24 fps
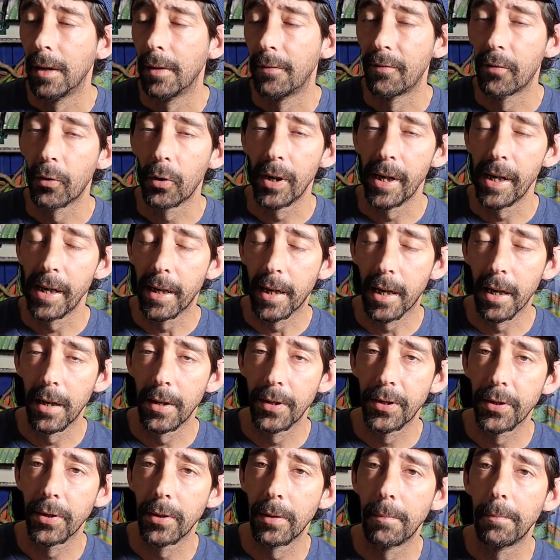free
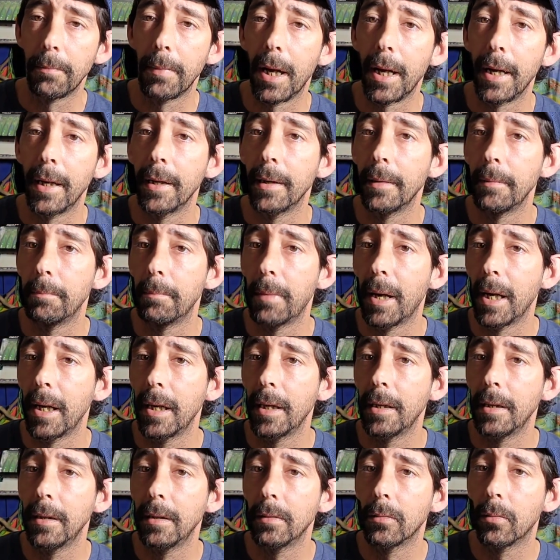custom painted
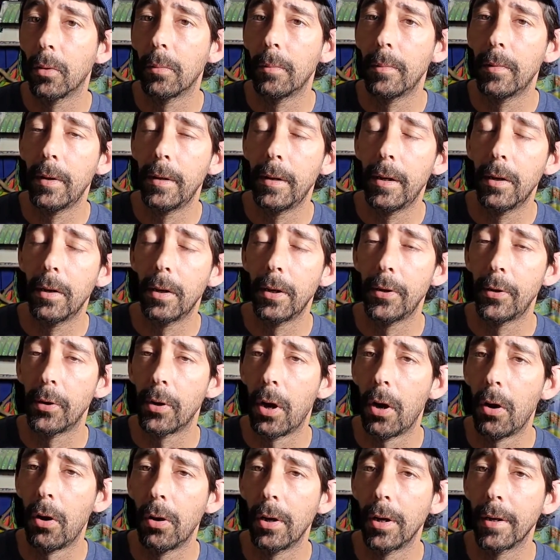bait. We'll do a
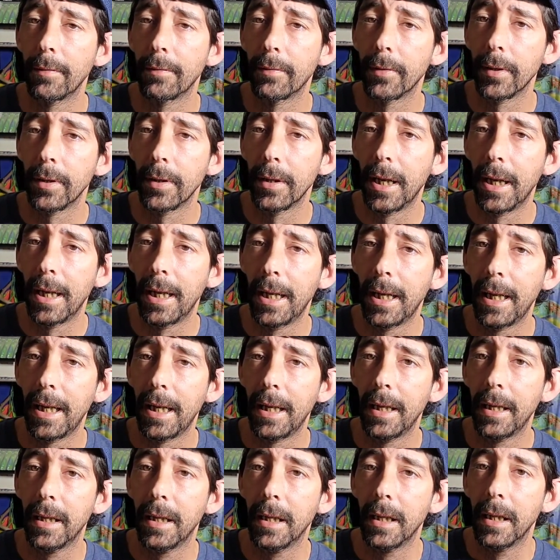drawing for
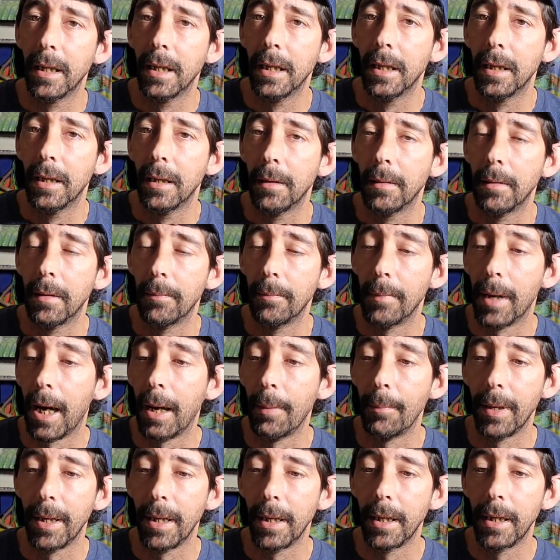that by
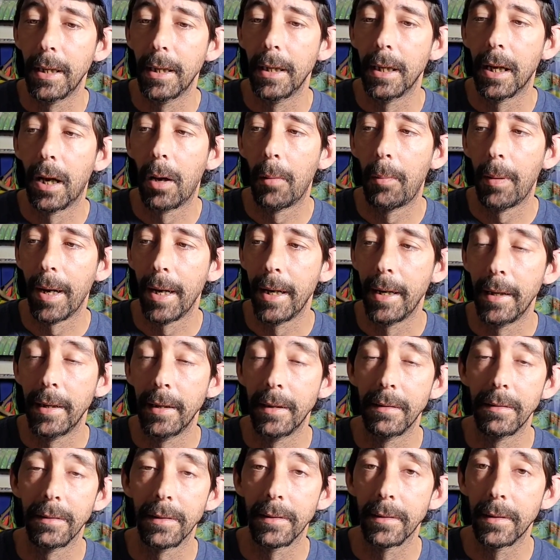me. I'll paint
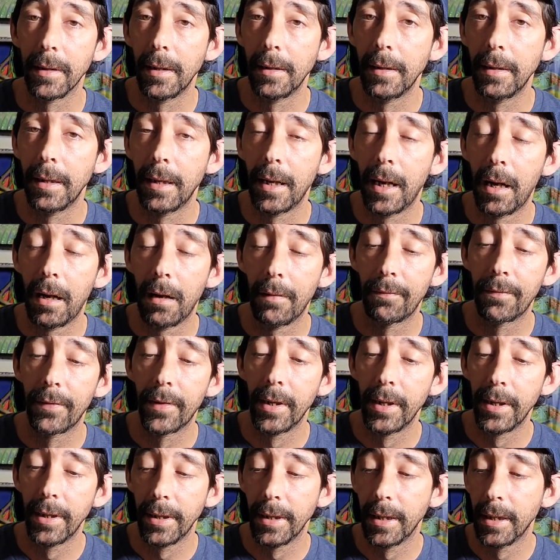it and send it off
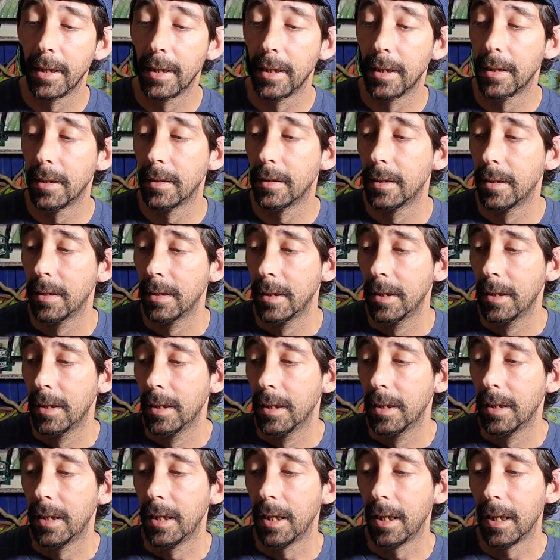to
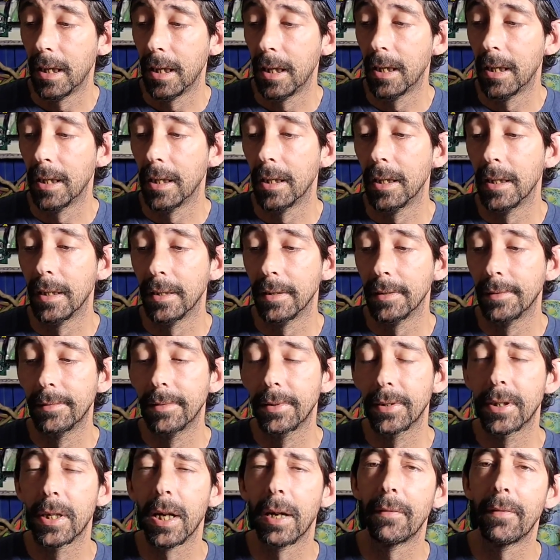you.
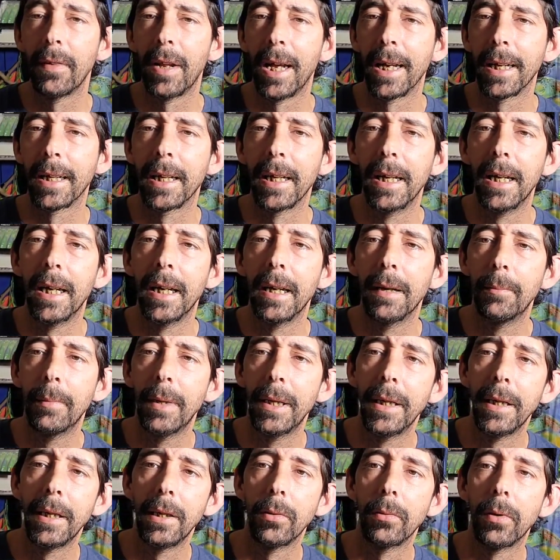Stuff like that.
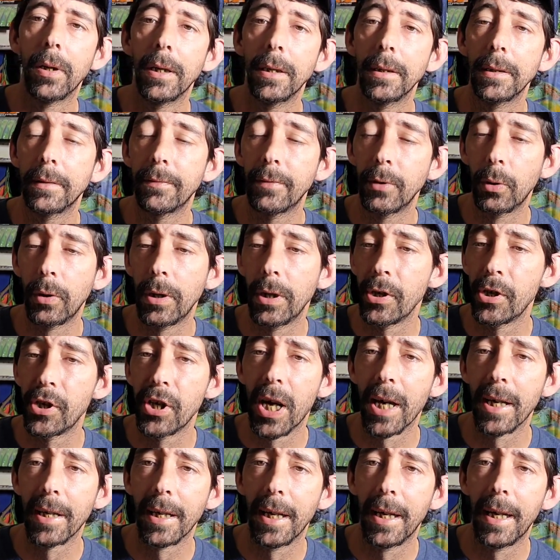But anyways, if you want to
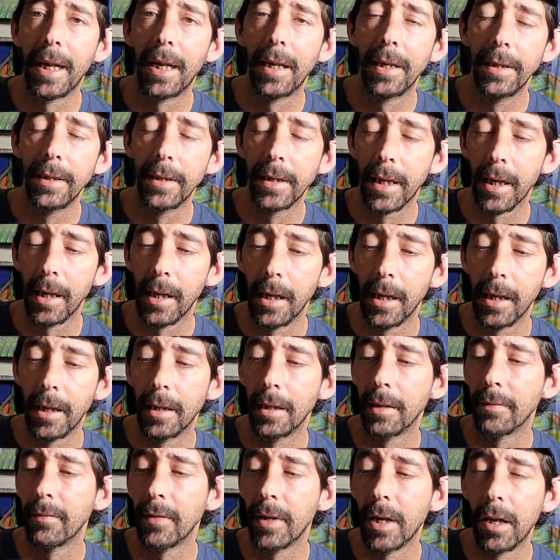check that out, you can.
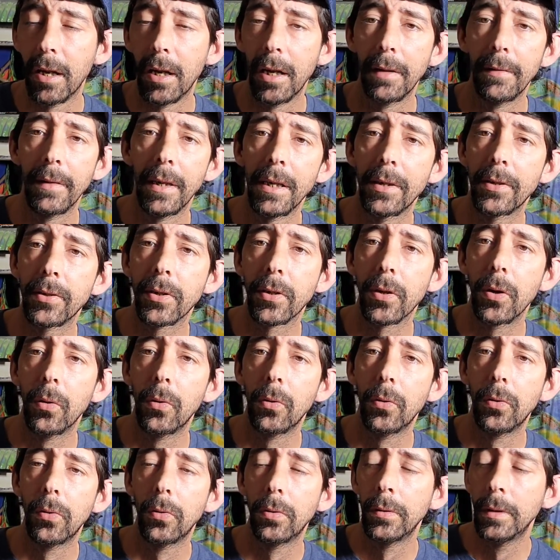If not, that's
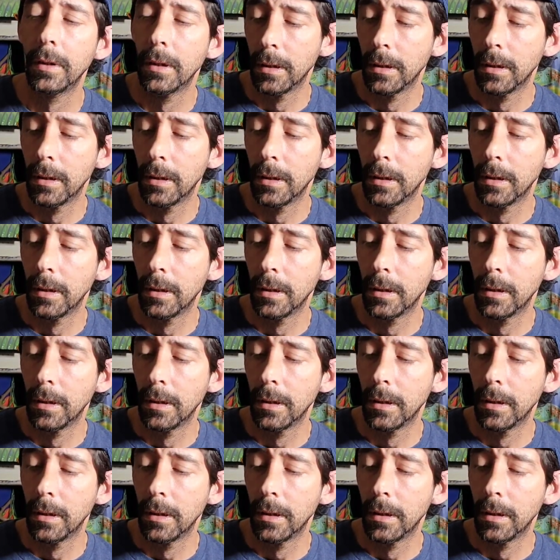cool.